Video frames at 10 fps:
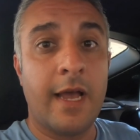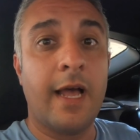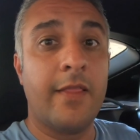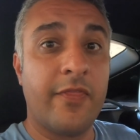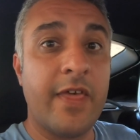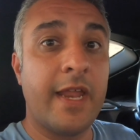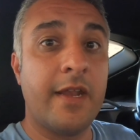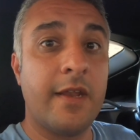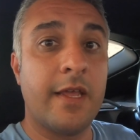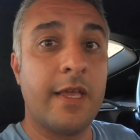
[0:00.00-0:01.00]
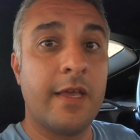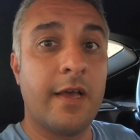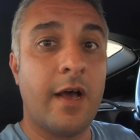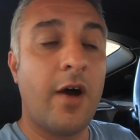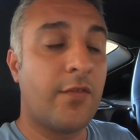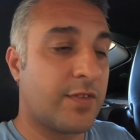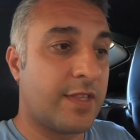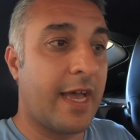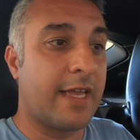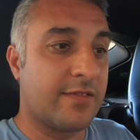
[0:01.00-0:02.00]
and then after
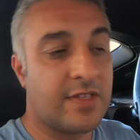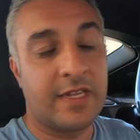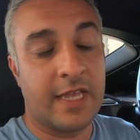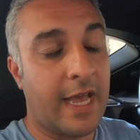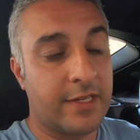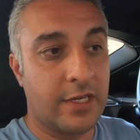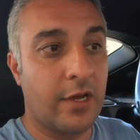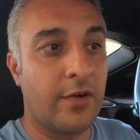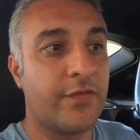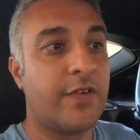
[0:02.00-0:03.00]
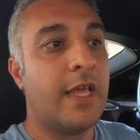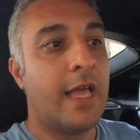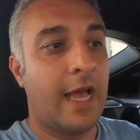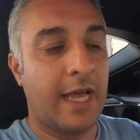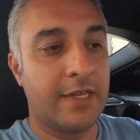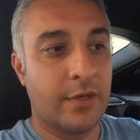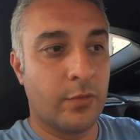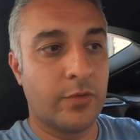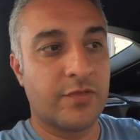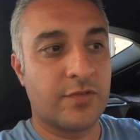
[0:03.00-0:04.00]
that it said it had enough, and it
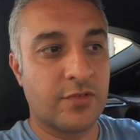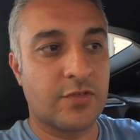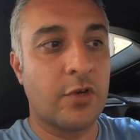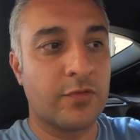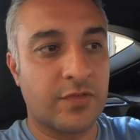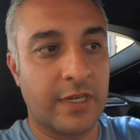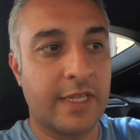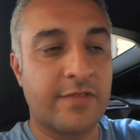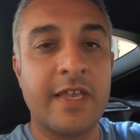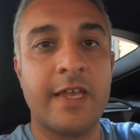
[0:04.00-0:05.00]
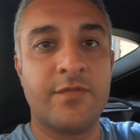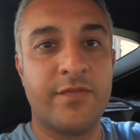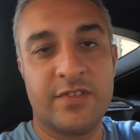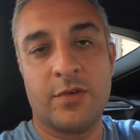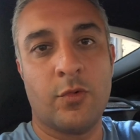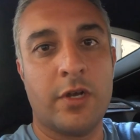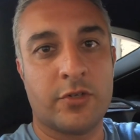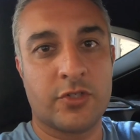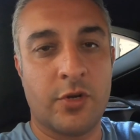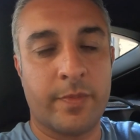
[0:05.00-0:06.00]
was just constantly said visit
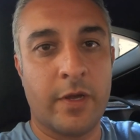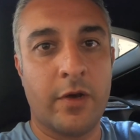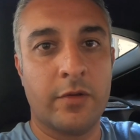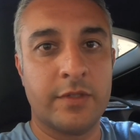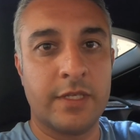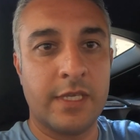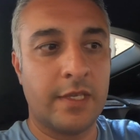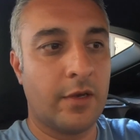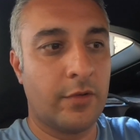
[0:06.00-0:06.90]
workshop on the